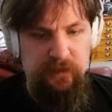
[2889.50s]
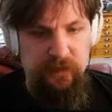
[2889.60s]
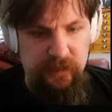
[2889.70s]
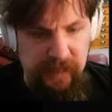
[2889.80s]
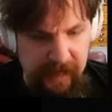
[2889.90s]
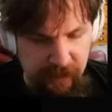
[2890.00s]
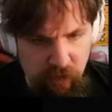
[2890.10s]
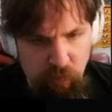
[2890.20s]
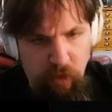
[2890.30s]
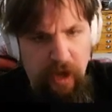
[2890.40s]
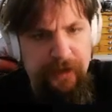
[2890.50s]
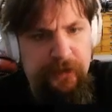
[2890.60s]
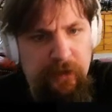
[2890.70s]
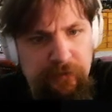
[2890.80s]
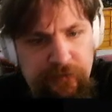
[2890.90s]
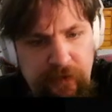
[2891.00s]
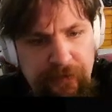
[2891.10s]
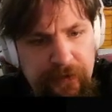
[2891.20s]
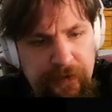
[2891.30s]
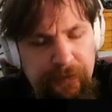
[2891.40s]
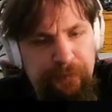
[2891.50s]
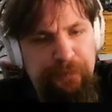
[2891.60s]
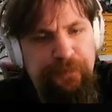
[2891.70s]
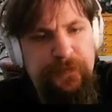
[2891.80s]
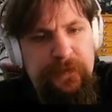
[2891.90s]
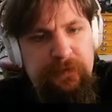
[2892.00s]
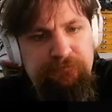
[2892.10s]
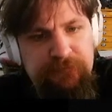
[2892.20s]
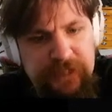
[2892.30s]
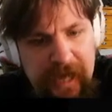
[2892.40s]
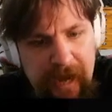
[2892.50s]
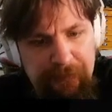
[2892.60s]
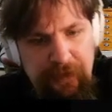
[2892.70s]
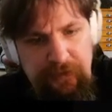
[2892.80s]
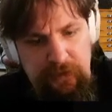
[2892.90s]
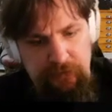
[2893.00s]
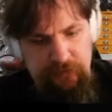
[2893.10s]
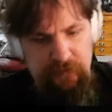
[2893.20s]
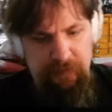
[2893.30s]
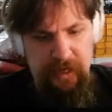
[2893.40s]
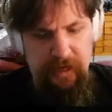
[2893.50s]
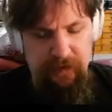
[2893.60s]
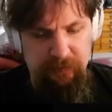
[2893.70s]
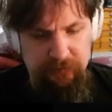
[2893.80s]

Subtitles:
Okay, I know one goes on the top, the other goes on the bottom.